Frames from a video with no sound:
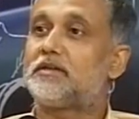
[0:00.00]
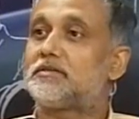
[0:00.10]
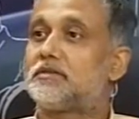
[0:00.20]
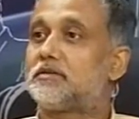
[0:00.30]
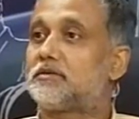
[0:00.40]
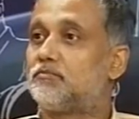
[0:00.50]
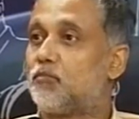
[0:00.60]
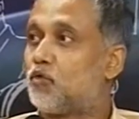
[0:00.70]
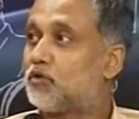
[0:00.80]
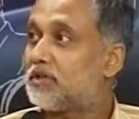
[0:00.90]
has learnt
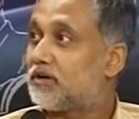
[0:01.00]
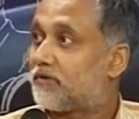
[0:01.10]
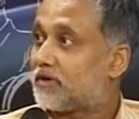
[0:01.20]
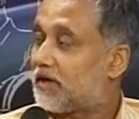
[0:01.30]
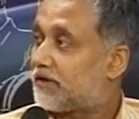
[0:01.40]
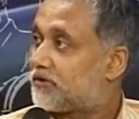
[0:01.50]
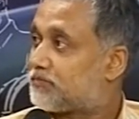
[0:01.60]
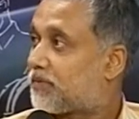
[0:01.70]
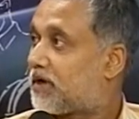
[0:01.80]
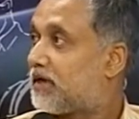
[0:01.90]
more than one
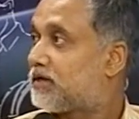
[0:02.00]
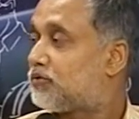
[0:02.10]
language prior